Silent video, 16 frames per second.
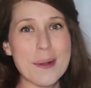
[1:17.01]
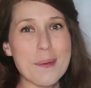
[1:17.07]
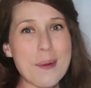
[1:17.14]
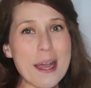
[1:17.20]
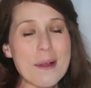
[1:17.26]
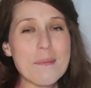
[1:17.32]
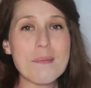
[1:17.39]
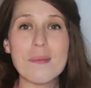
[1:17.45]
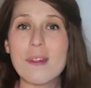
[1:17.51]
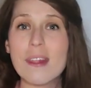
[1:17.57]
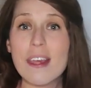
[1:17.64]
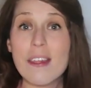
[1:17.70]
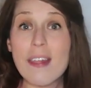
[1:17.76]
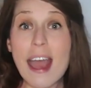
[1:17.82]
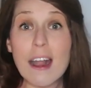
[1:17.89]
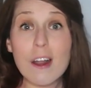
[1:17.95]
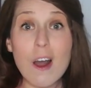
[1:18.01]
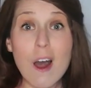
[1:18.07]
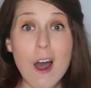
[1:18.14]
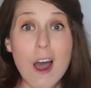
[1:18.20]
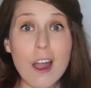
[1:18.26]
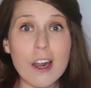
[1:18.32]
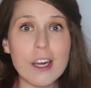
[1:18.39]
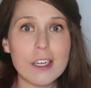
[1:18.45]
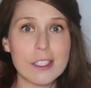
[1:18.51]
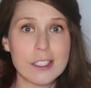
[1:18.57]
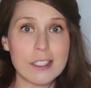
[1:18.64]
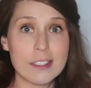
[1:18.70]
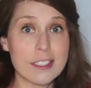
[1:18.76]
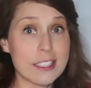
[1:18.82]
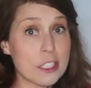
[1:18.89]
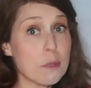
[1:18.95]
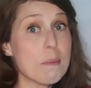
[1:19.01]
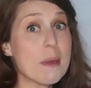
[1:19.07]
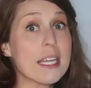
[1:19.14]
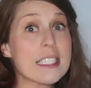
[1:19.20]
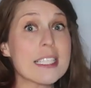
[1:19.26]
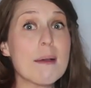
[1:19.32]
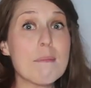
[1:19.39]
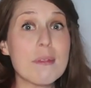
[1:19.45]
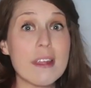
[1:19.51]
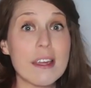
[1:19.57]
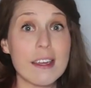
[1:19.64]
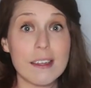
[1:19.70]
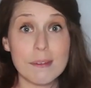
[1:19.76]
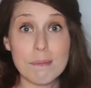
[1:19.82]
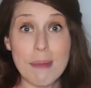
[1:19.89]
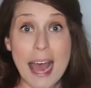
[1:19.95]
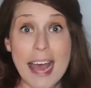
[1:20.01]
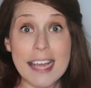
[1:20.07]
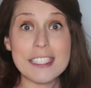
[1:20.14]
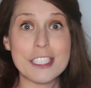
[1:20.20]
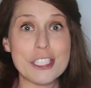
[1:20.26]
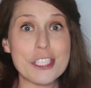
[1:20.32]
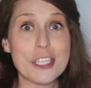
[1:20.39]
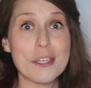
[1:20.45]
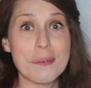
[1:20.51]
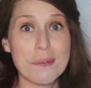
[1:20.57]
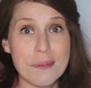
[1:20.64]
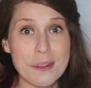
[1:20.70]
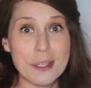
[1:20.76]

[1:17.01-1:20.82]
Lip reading: Well, that car still picks up the passenger,